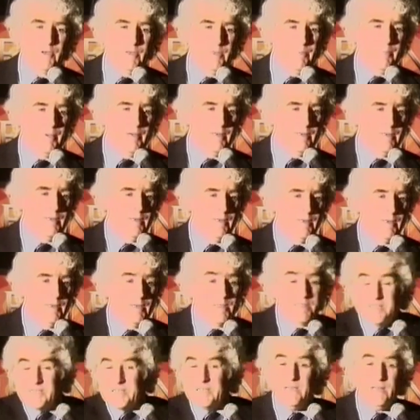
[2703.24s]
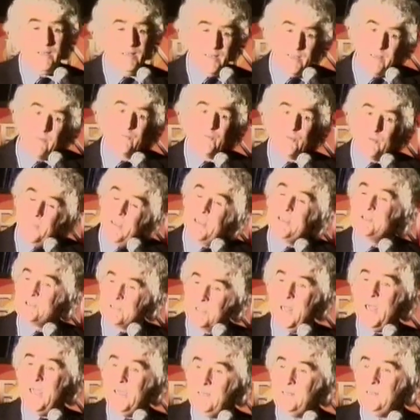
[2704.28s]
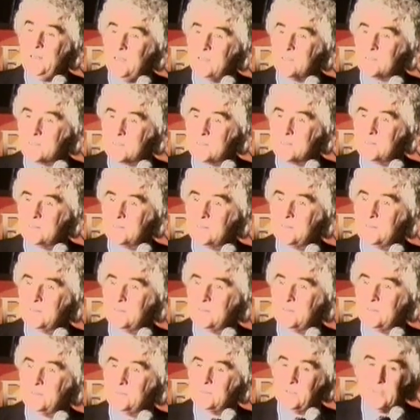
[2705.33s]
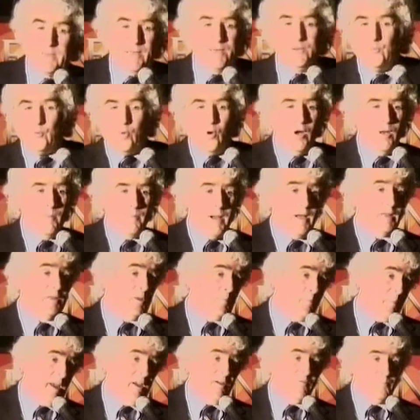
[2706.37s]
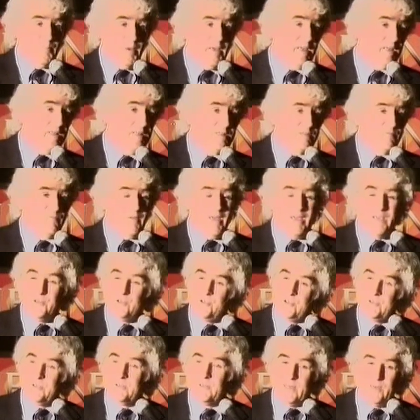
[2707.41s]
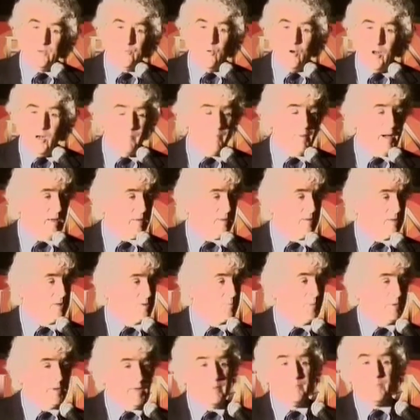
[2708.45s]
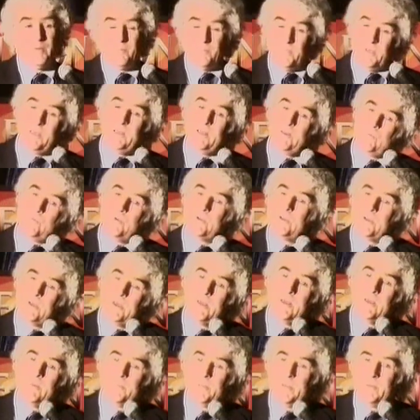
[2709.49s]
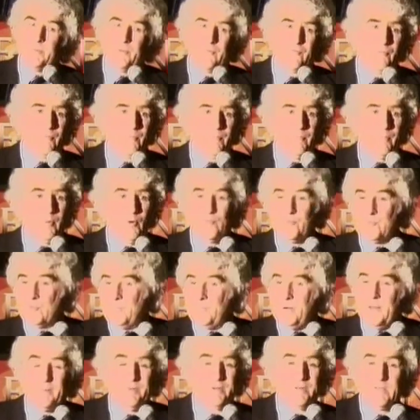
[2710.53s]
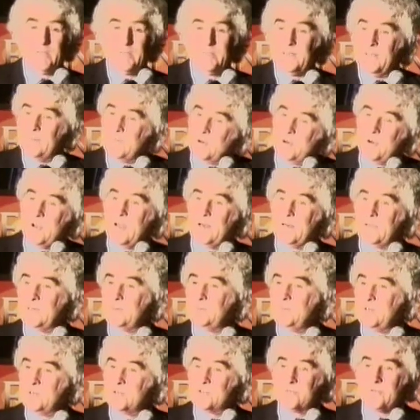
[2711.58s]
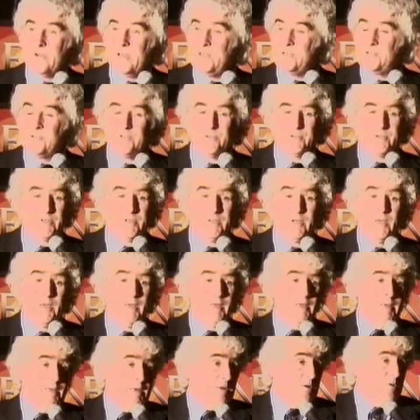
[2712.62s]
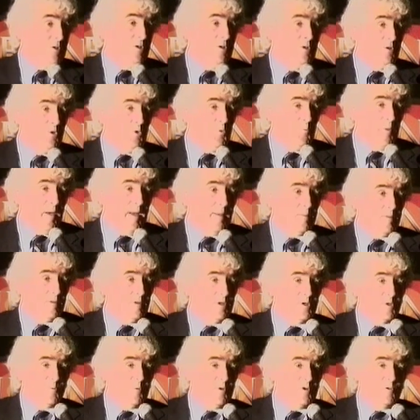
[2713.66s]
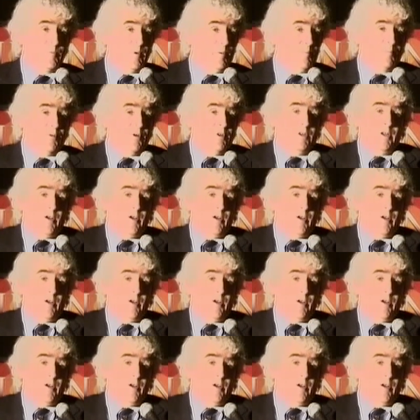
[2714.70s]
been concealing information like this, that they knew all about, the Bay of Pigs invasion, and they knew all about this, but they'd been meeting with people from both Republican and Democratic administrations, and here's the newspaper that's supposed to be printing